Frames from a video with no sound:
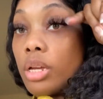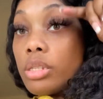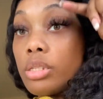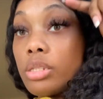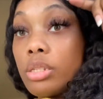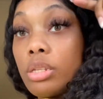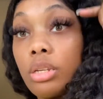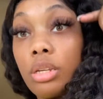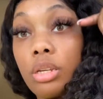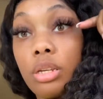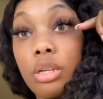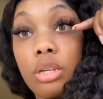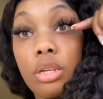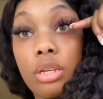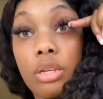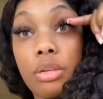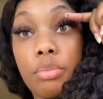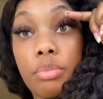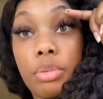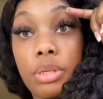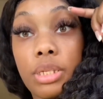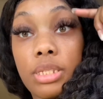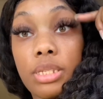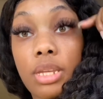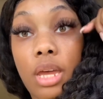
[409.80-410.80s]
to
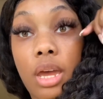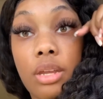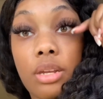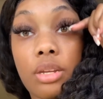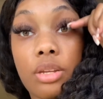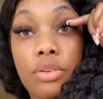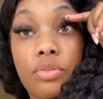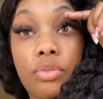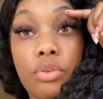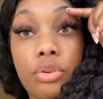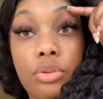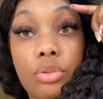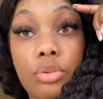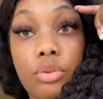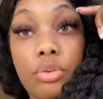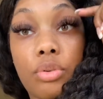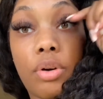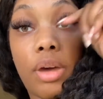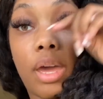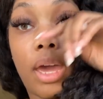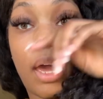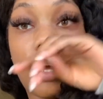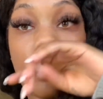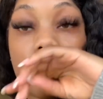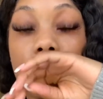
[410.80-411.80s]
be signed up for Google
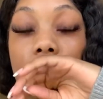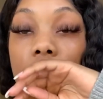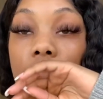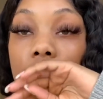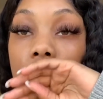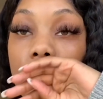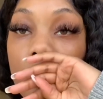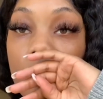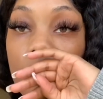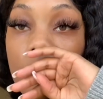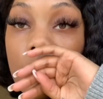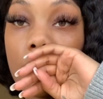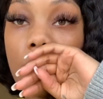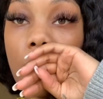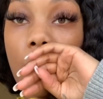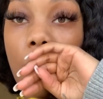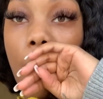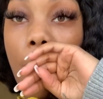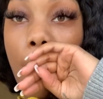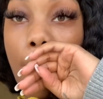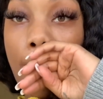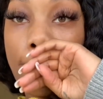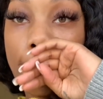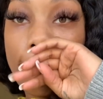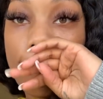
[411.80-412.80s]
AdSense. So
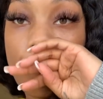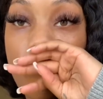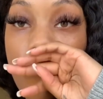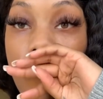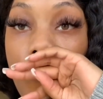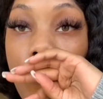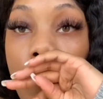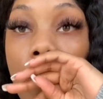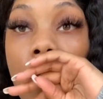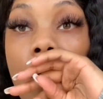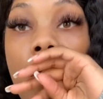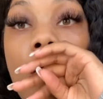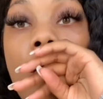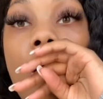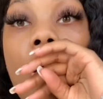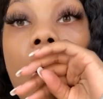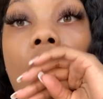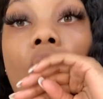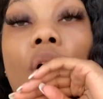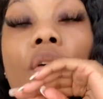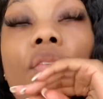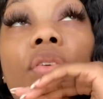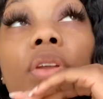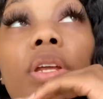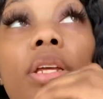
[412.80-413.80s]

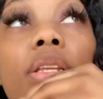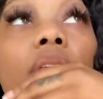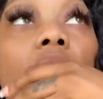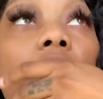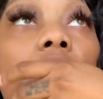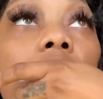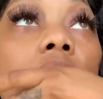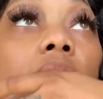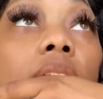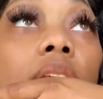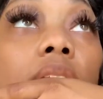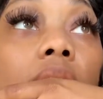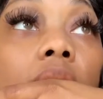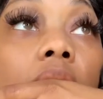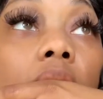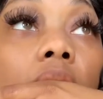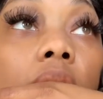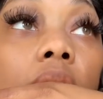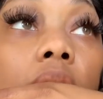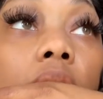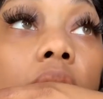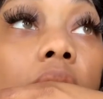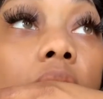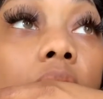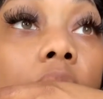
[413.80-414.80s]
hopefully they send it
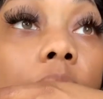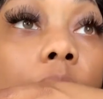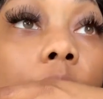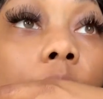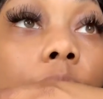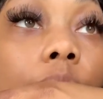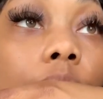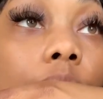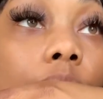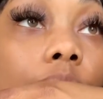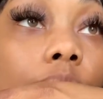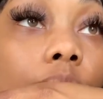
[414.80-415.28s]
um